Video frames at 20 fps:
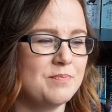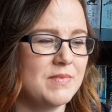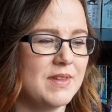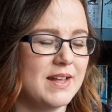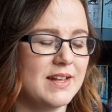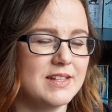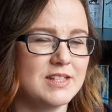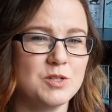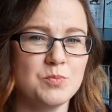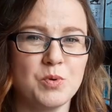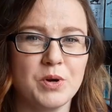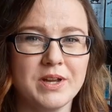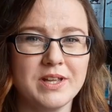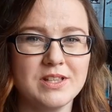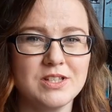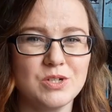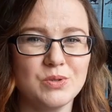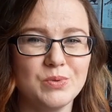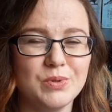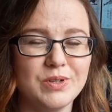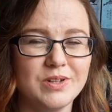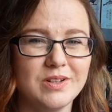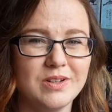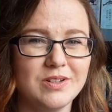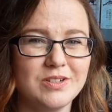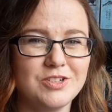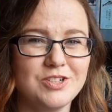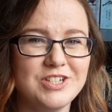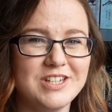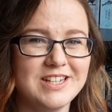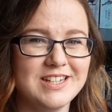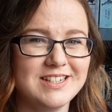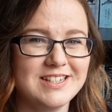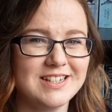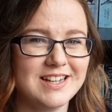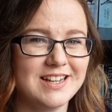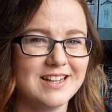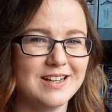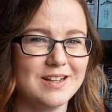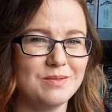and Spring Into Wool did
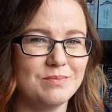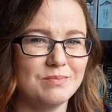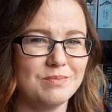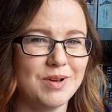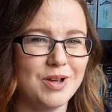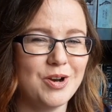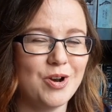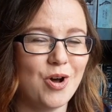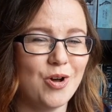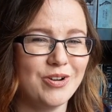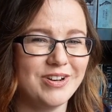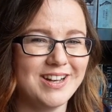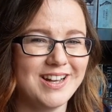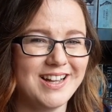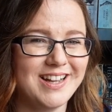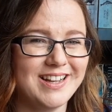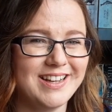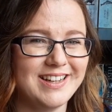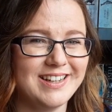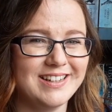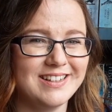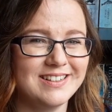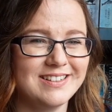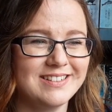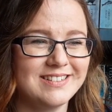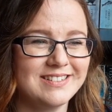an online